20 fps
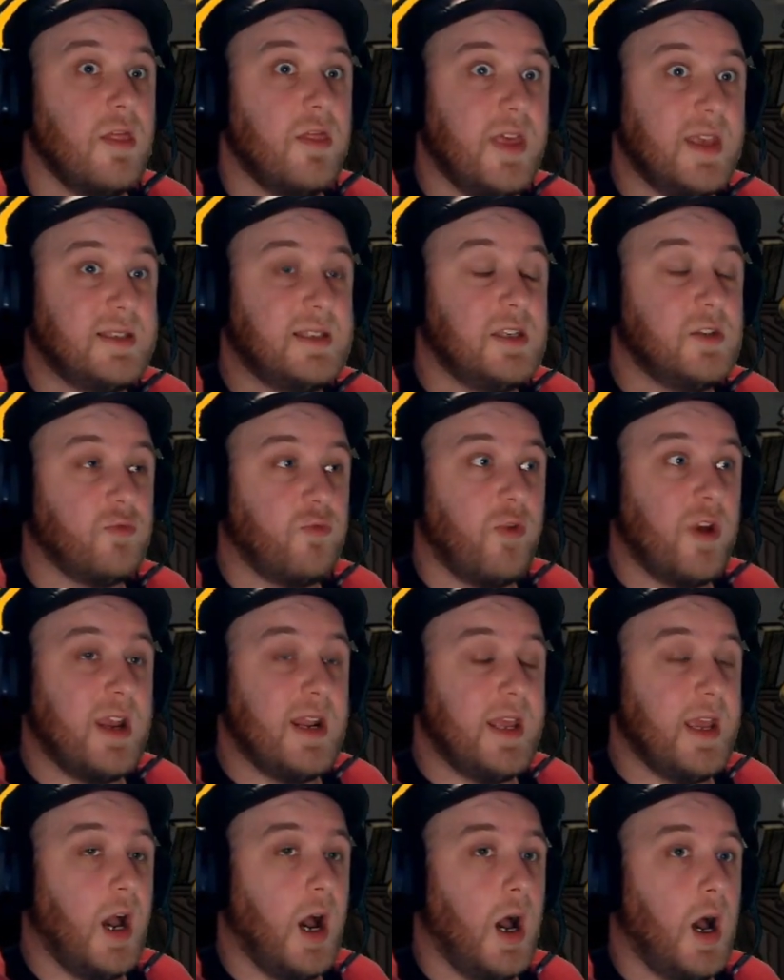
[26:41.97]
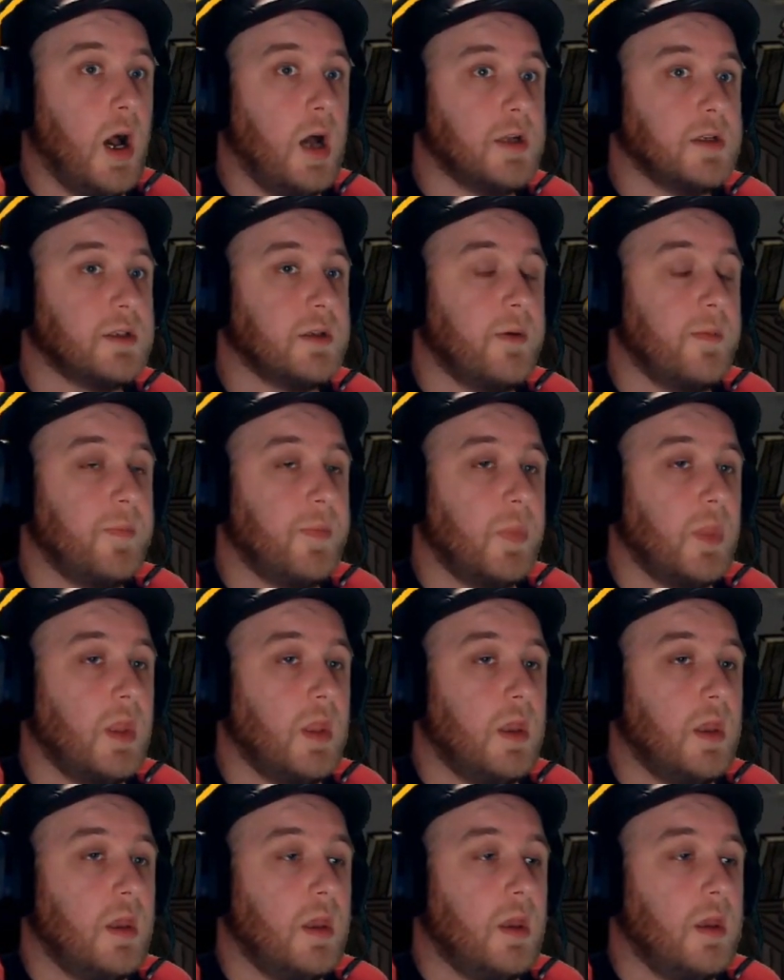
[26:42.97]
This is really hard.
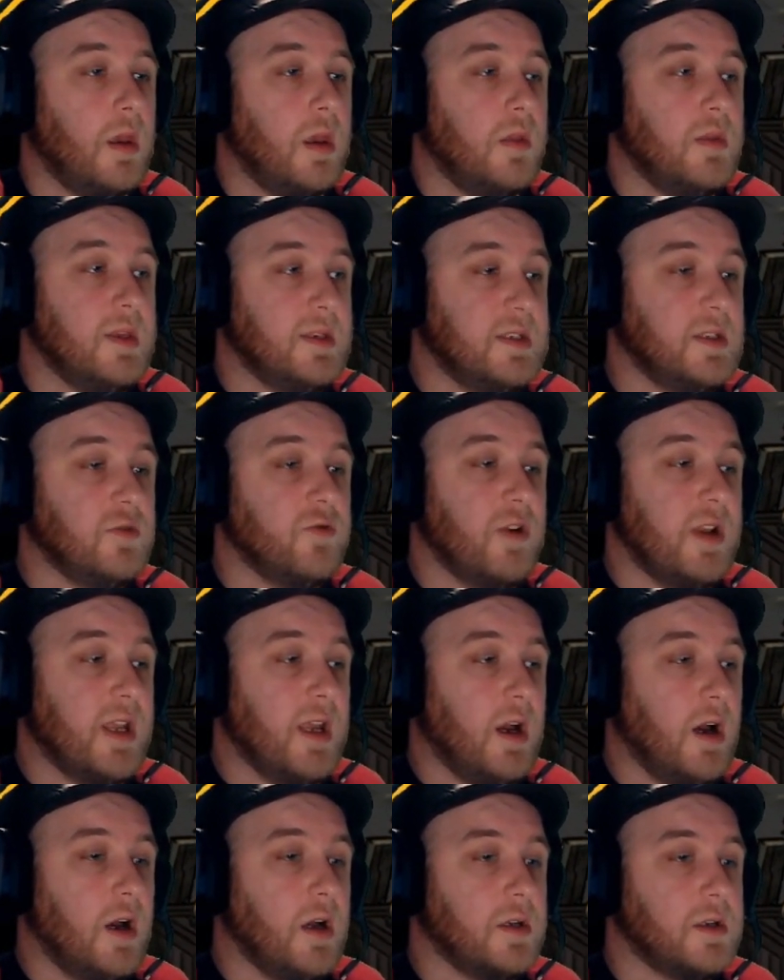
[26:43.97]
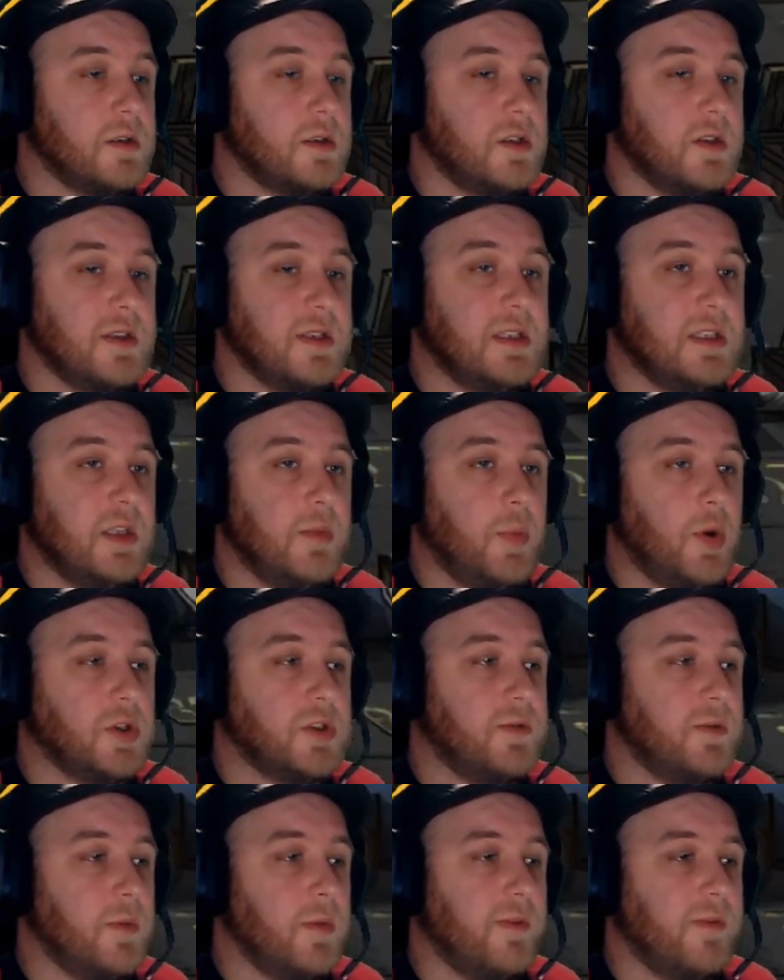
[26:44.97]
This is really hard. So this is the boss
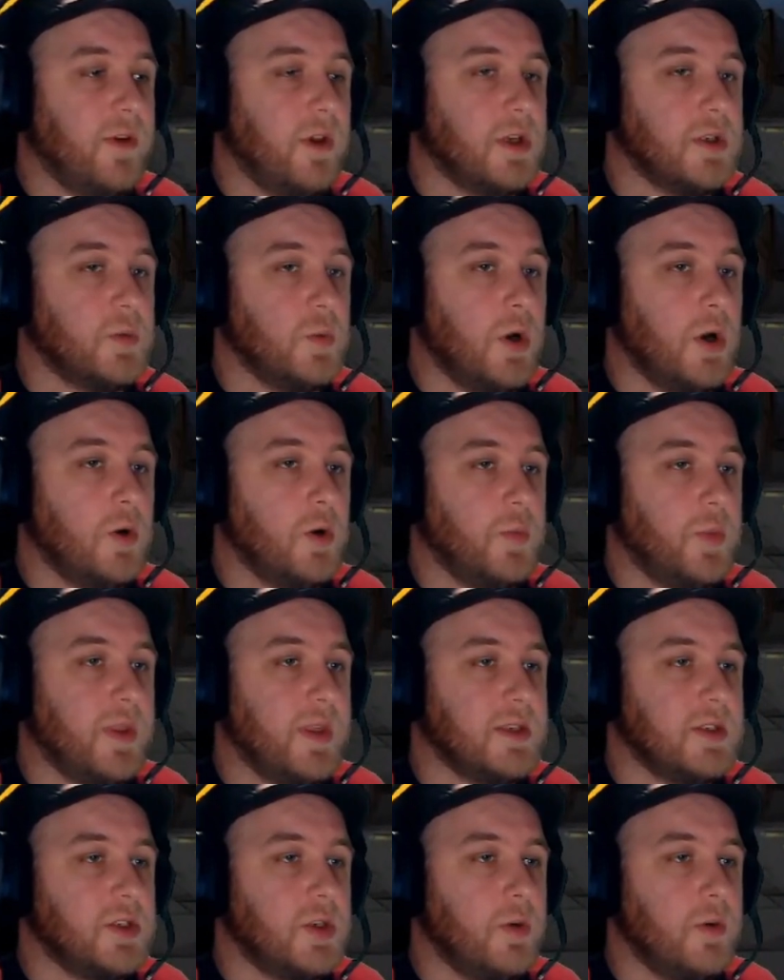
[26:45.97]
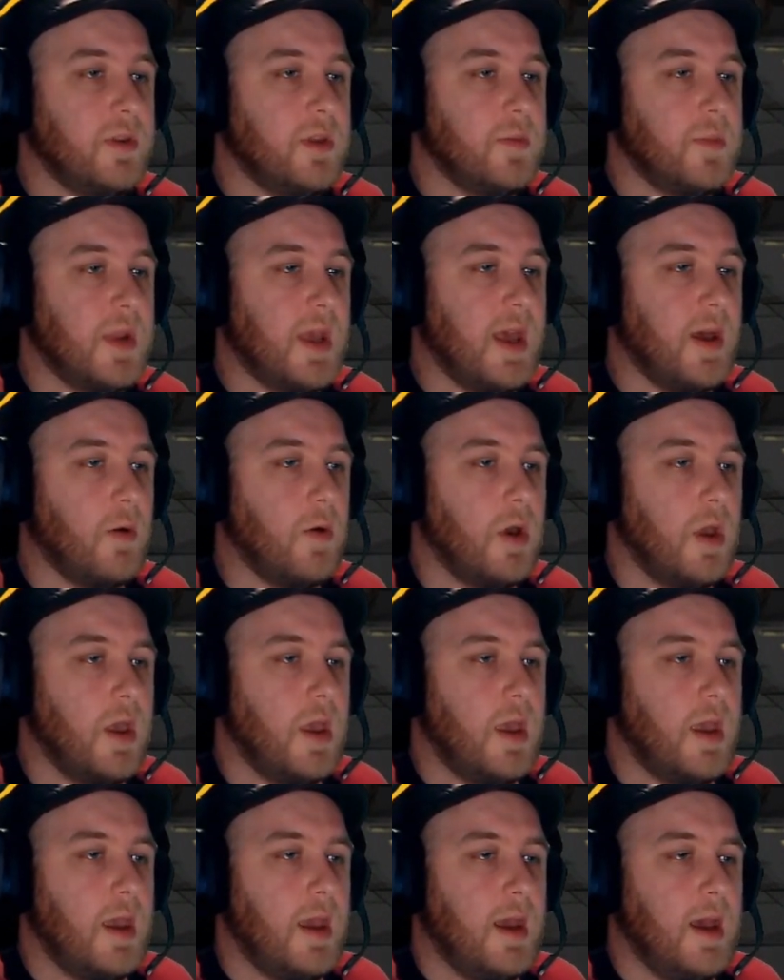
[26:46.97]
from the first world, but there's two of them now.
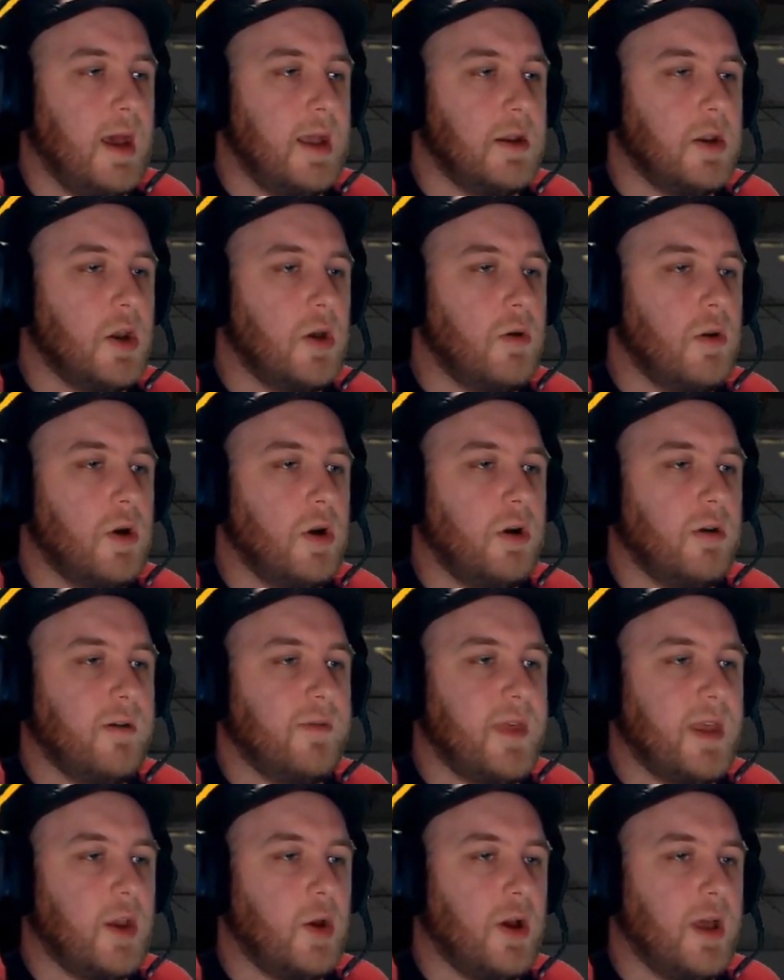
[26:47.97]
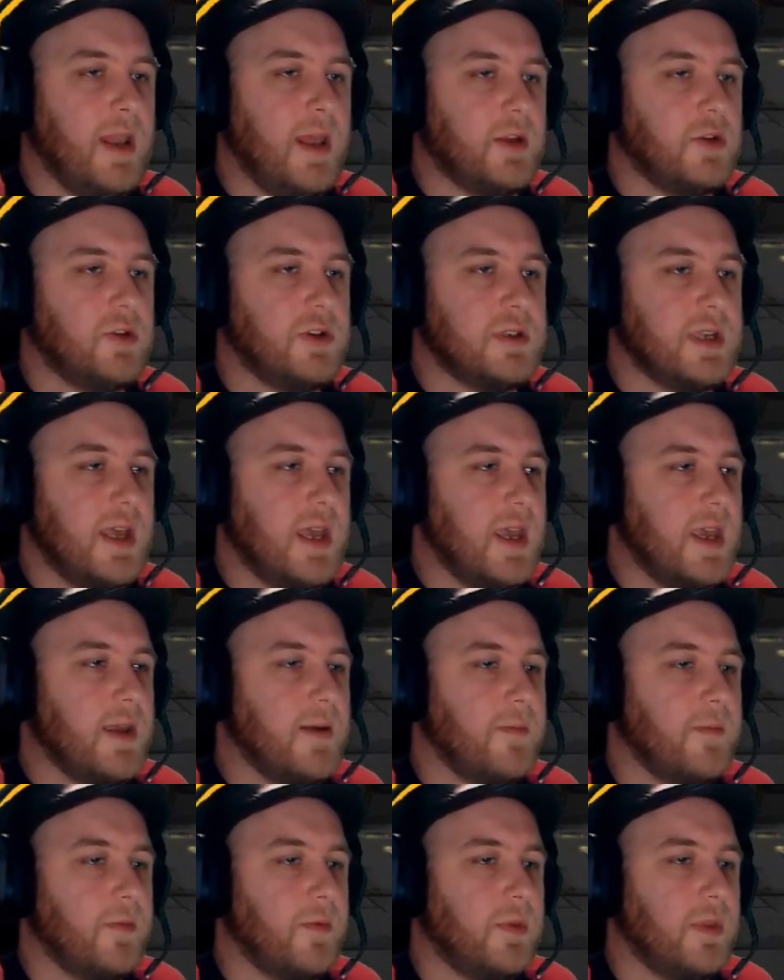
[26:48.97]
And no longer have they got electricity.
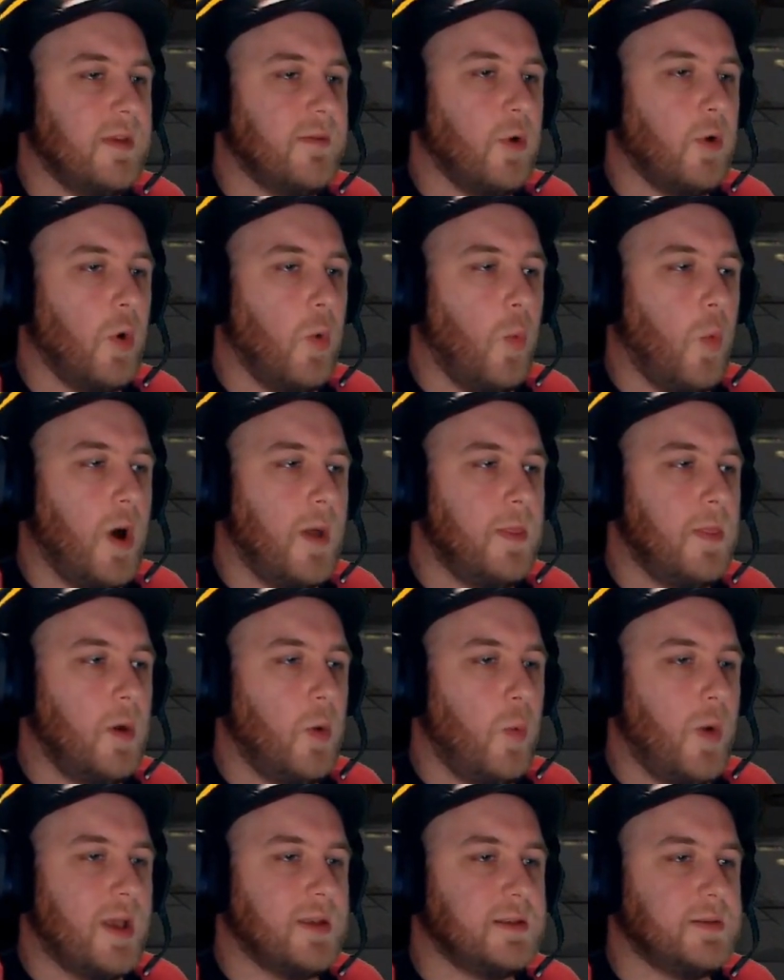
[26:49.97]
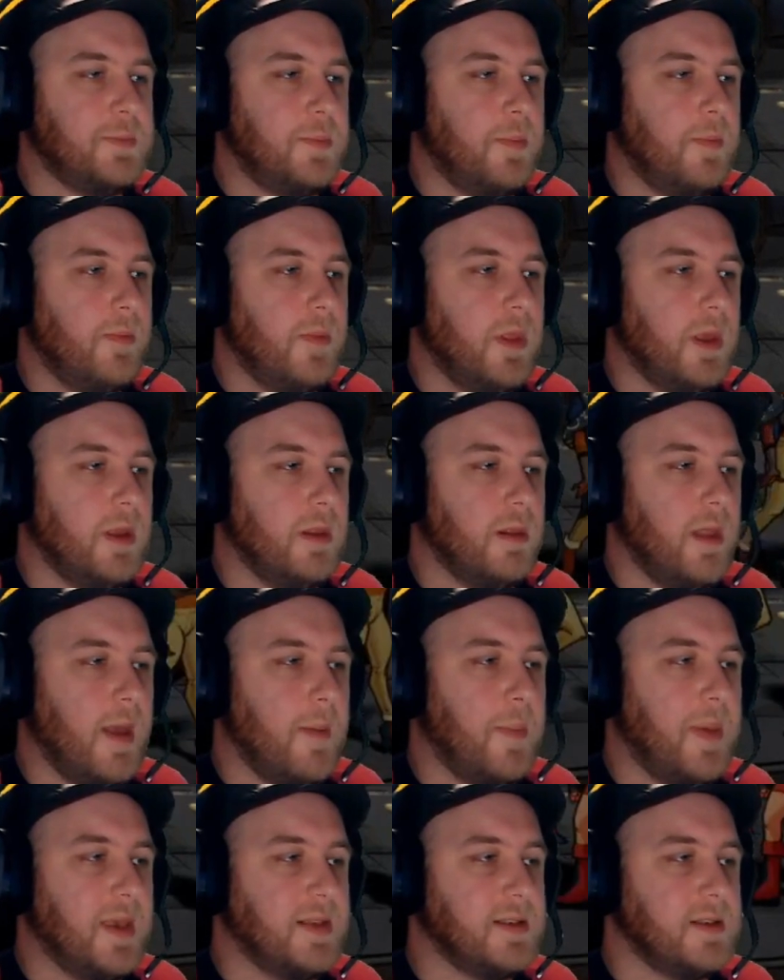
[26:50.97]
They've got one that that
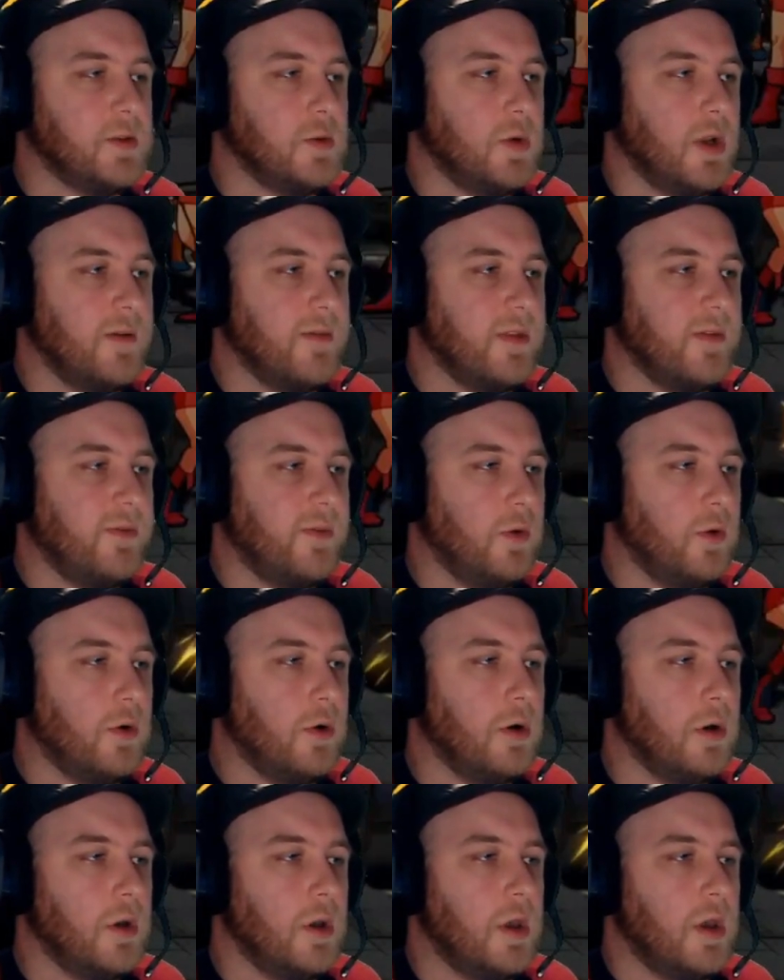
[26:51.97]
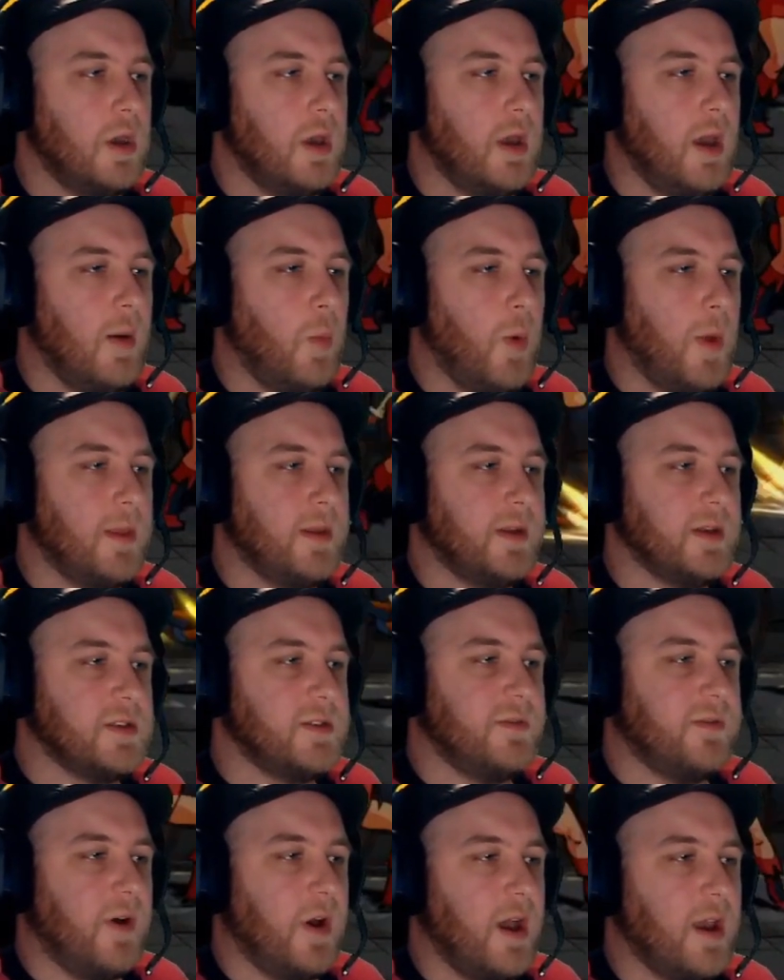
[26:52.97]
like pisses all over the floor, and one that does
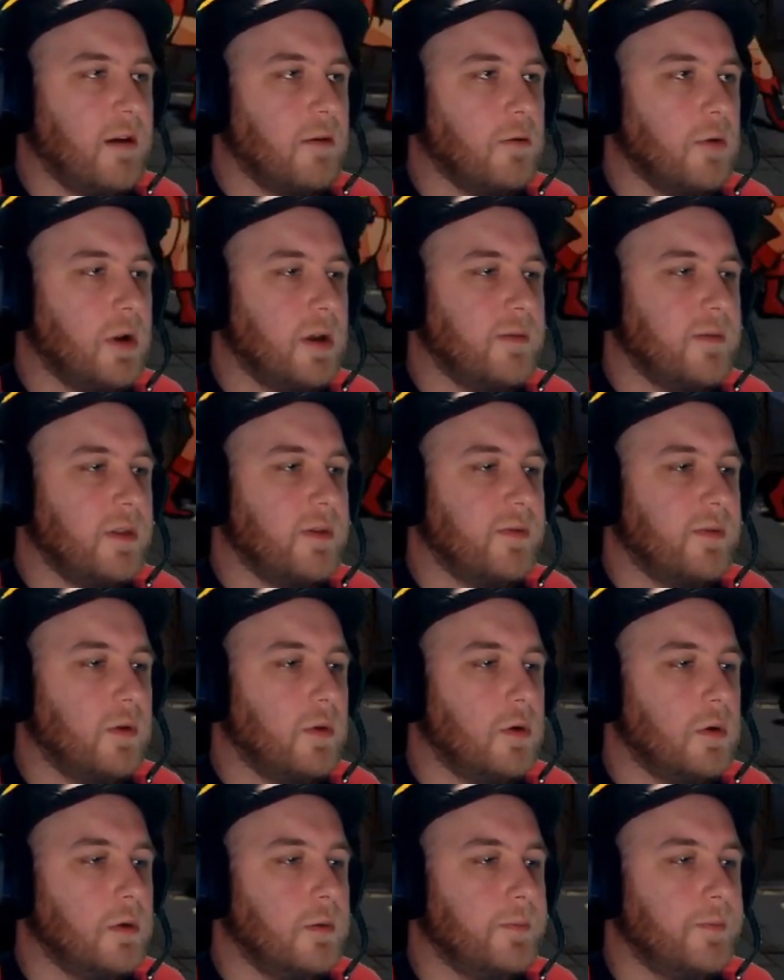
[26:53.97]
fire all over the floor.